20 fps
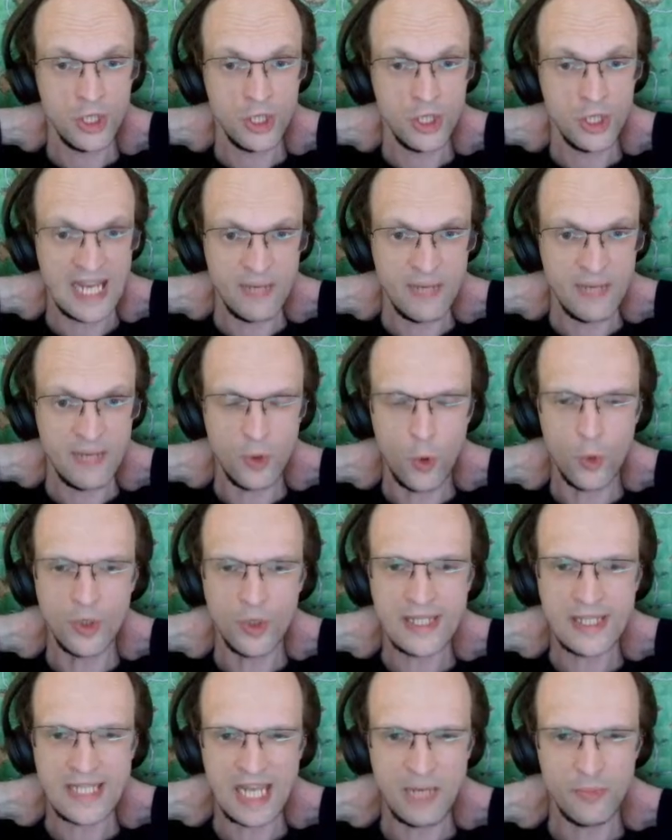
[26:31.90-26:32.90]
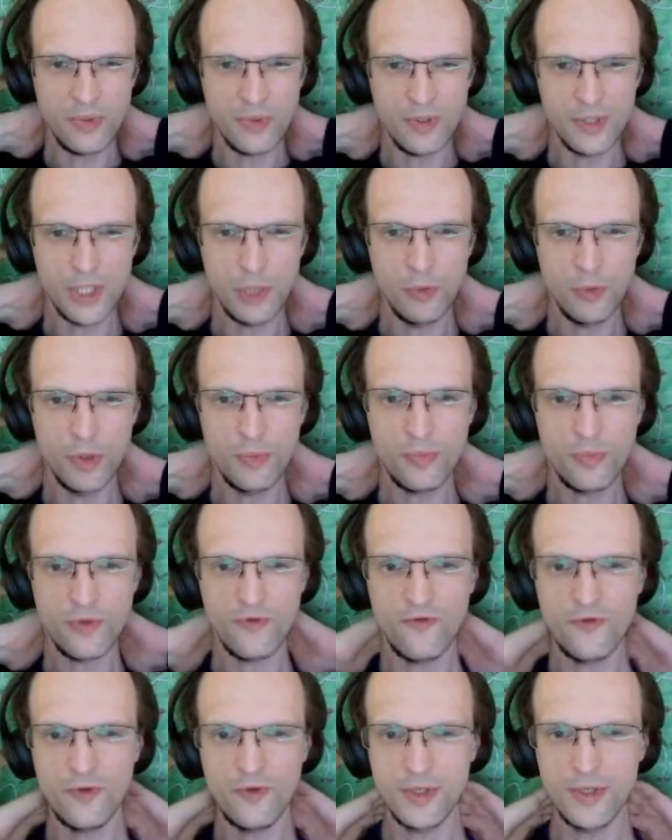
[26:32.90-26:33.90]
table or tables you would
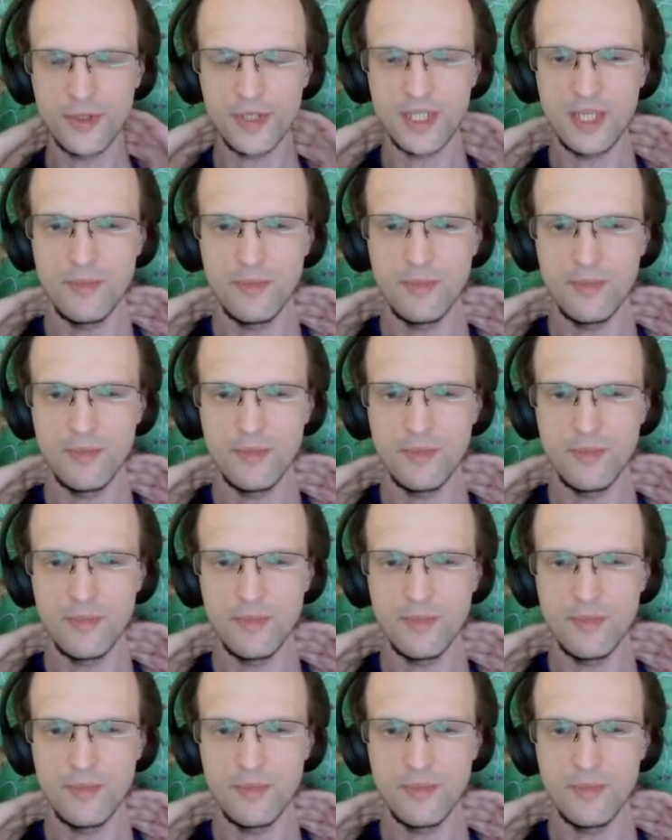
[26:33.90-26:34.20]
prefer to see